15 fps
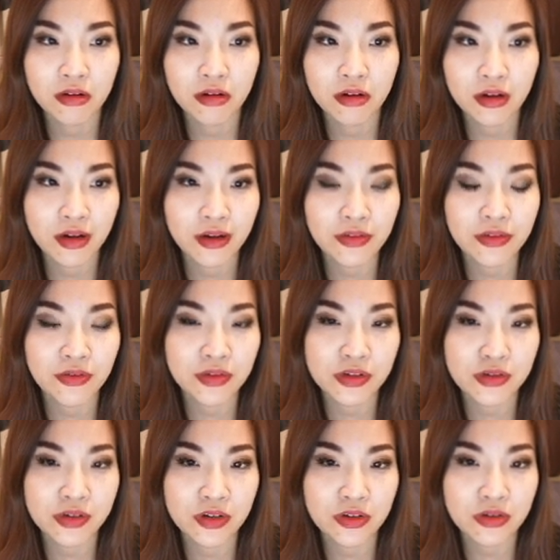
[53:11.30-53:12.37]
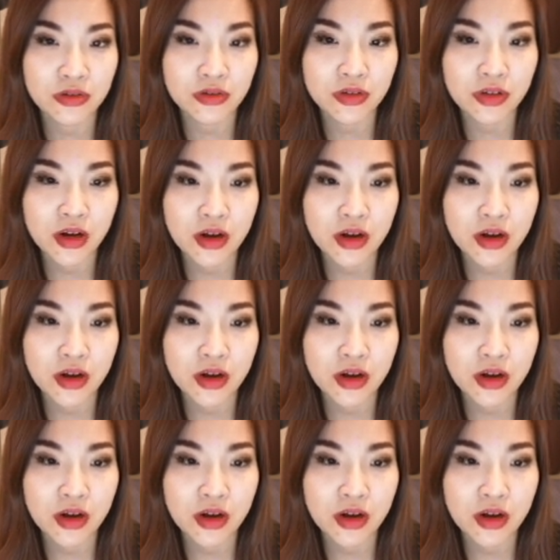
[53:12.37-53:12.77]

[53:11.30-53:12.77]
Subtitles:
even with strangers.